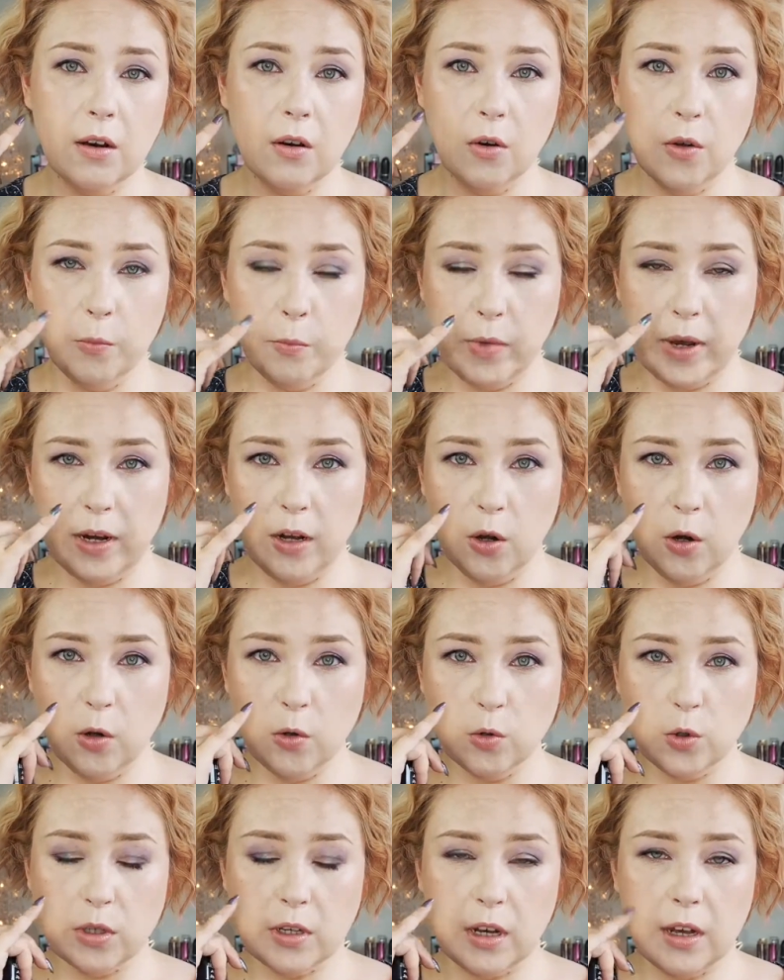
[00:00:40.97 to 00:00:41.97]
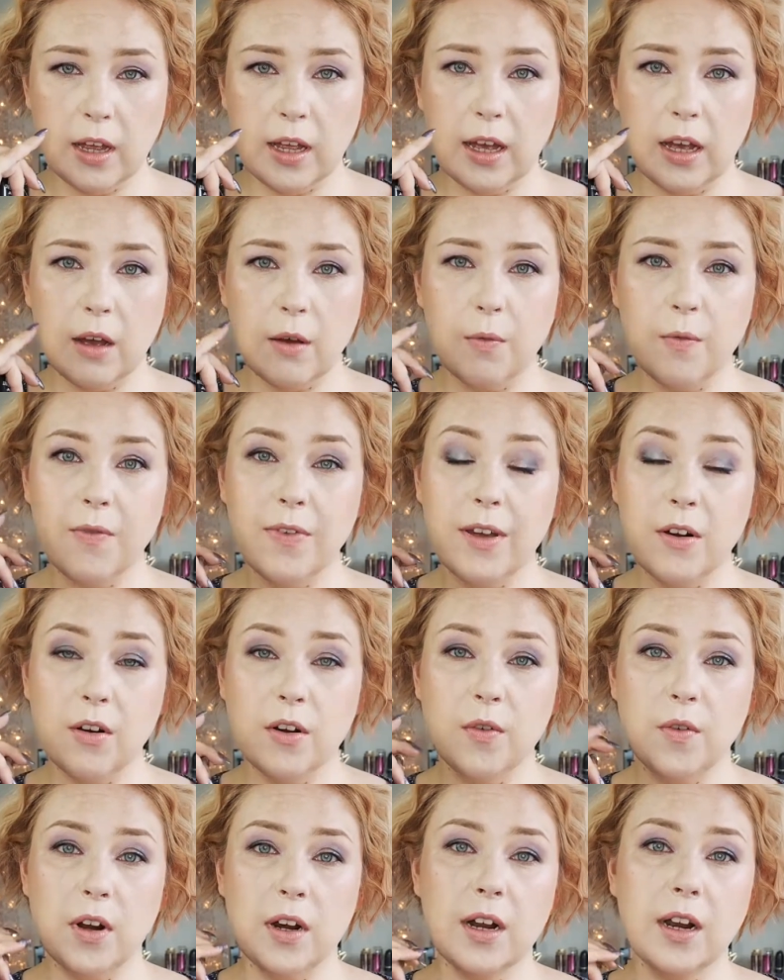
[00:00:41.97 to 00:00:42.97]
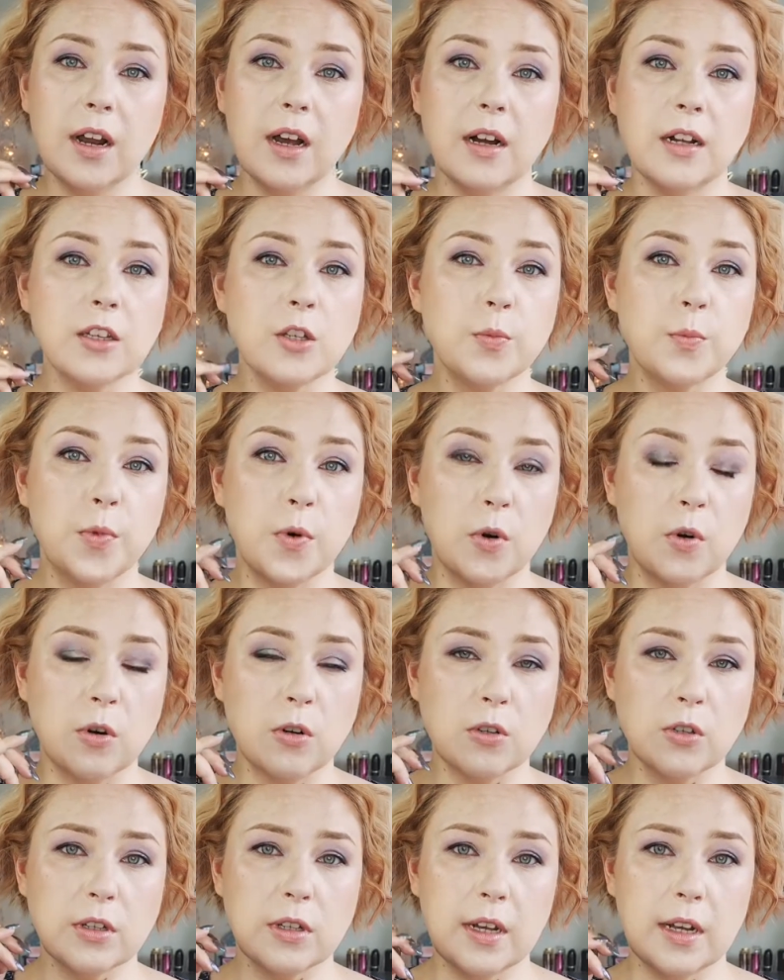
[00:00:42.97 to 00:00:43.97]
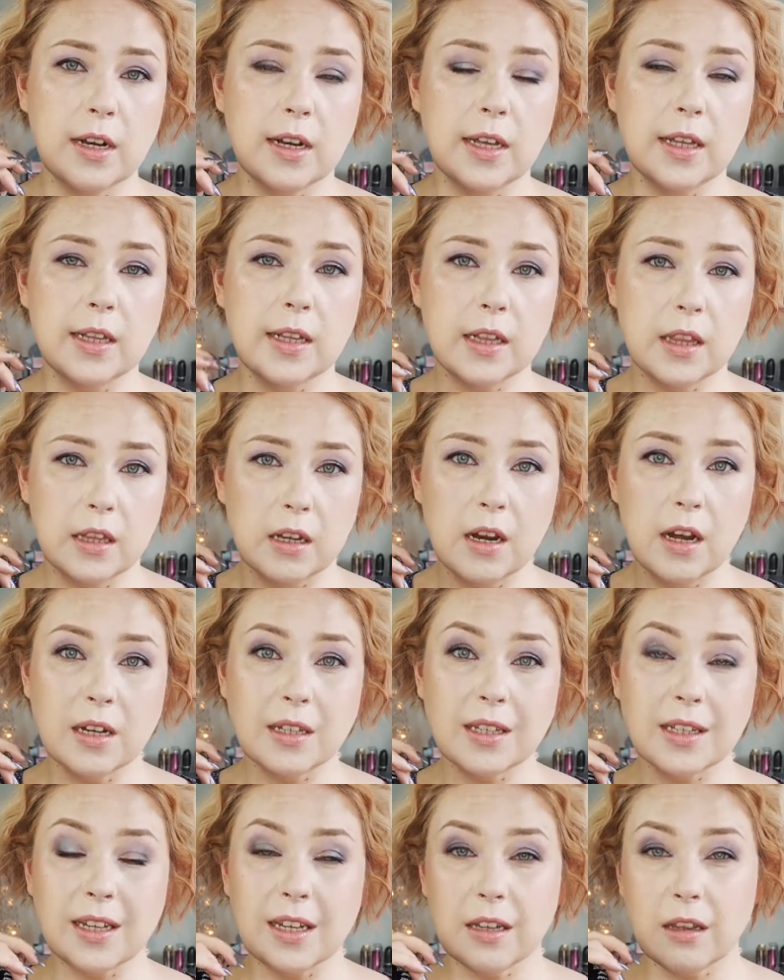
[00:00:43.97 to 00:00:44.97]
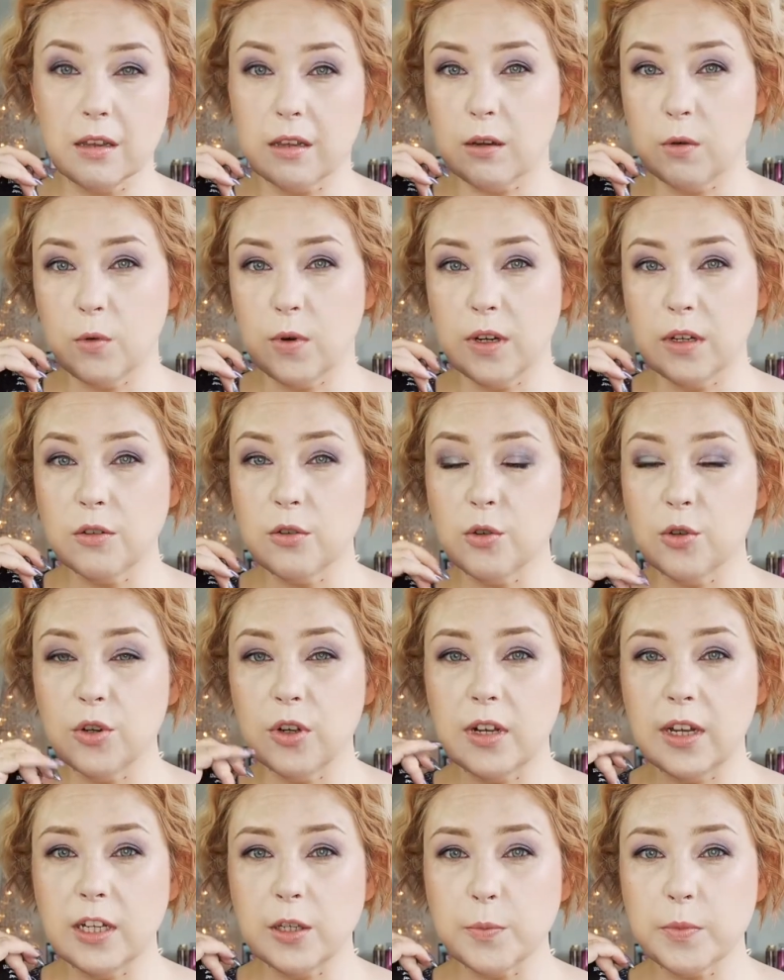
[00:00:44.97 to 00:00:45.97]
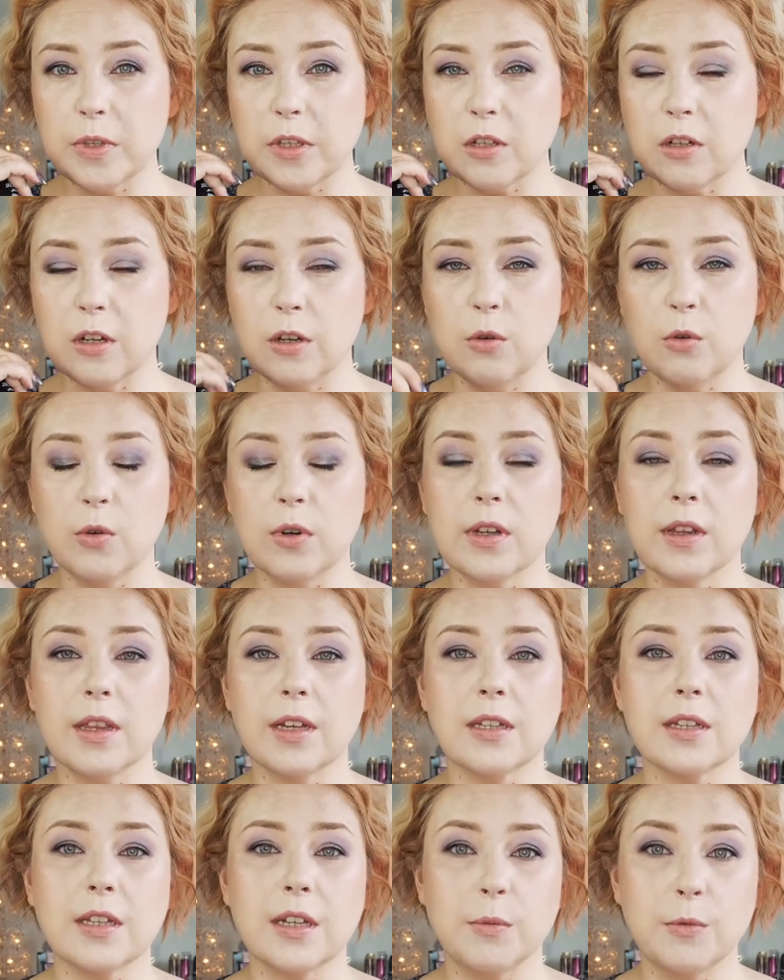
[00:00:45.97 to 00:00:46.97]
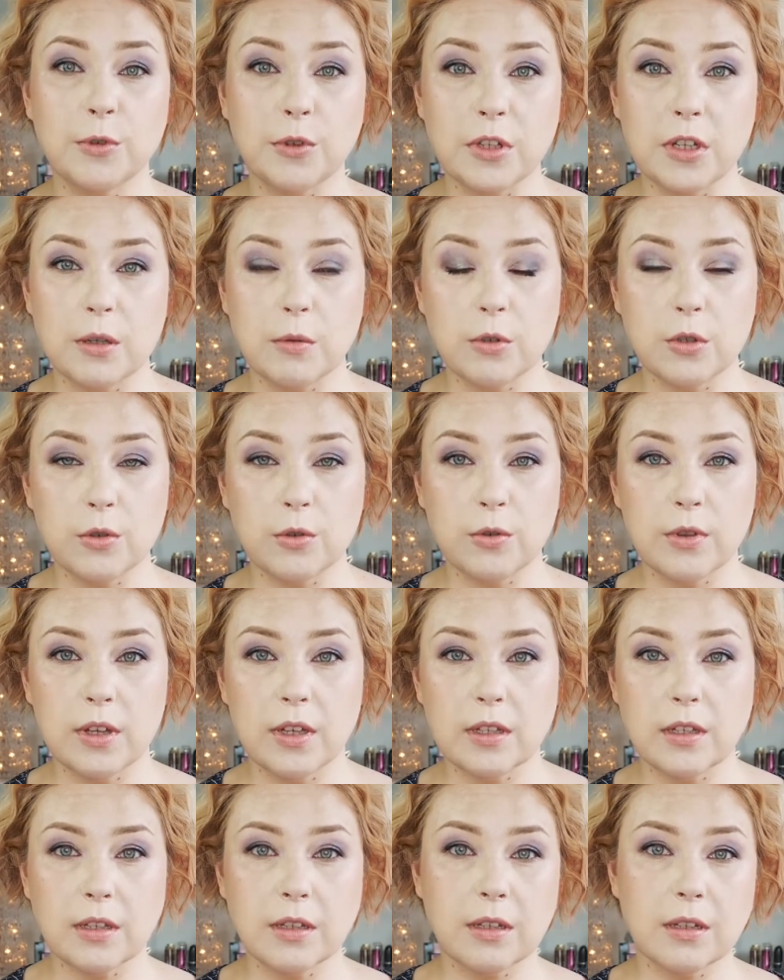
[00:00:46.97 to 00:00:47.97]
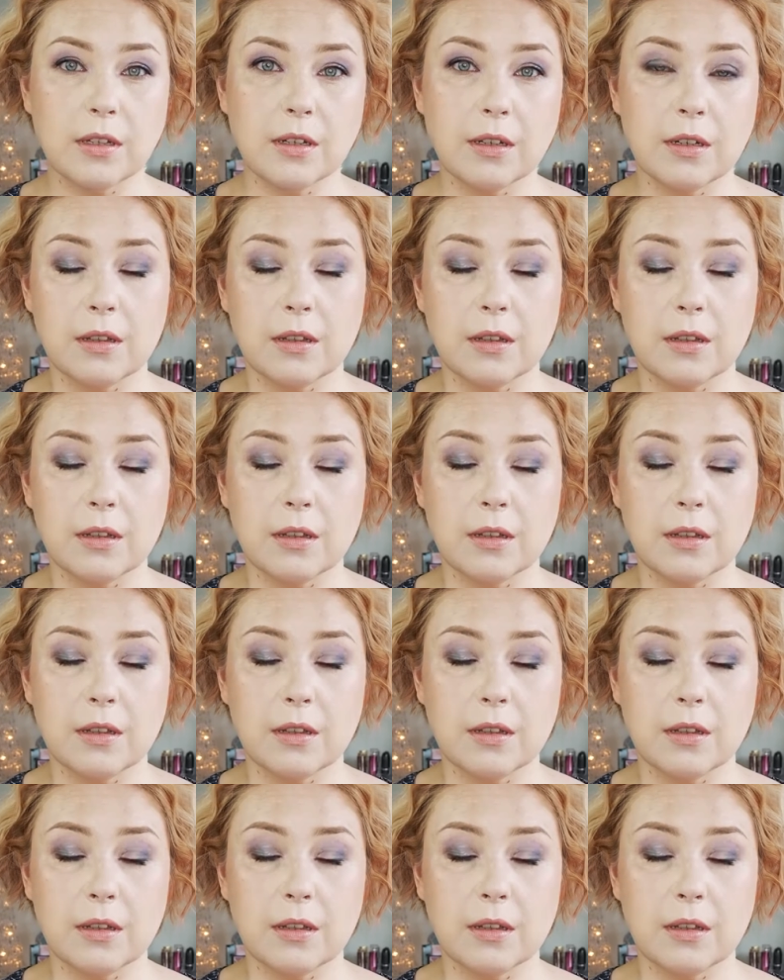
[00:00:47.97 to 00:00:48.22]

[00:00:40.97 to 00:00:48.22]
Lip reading: On my nose I have very large pores and it does get quite oily, especially during the summertime, so that's